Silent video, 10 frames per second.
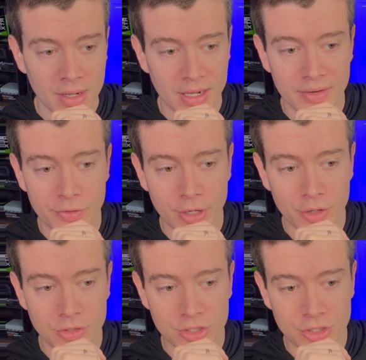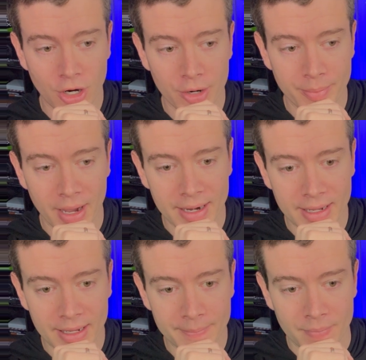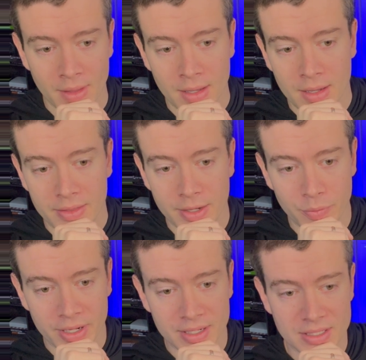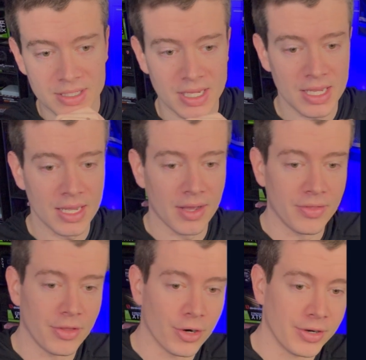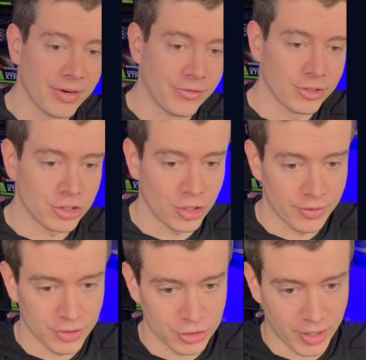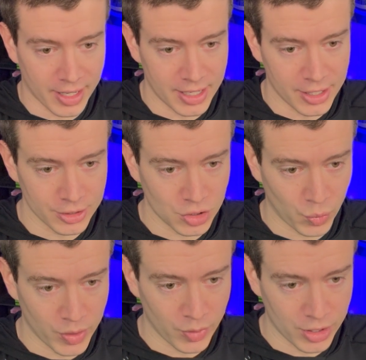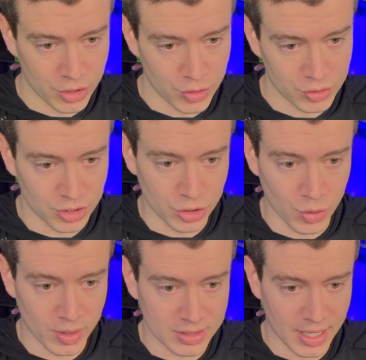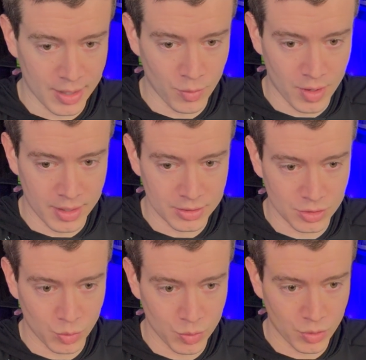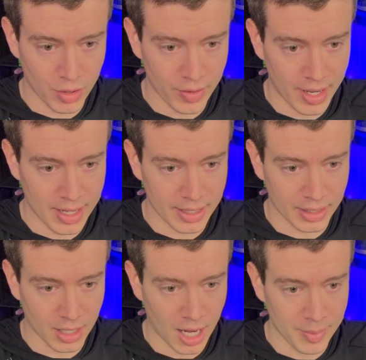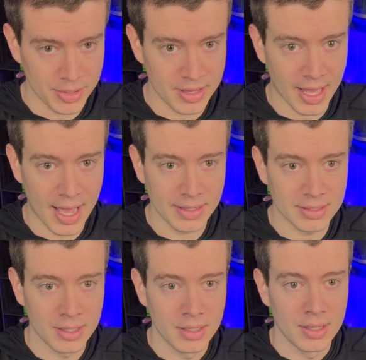And if we go to start mining, then we can see their different servers right here. So we want to use the U S A one. So we will go ahead and copy that.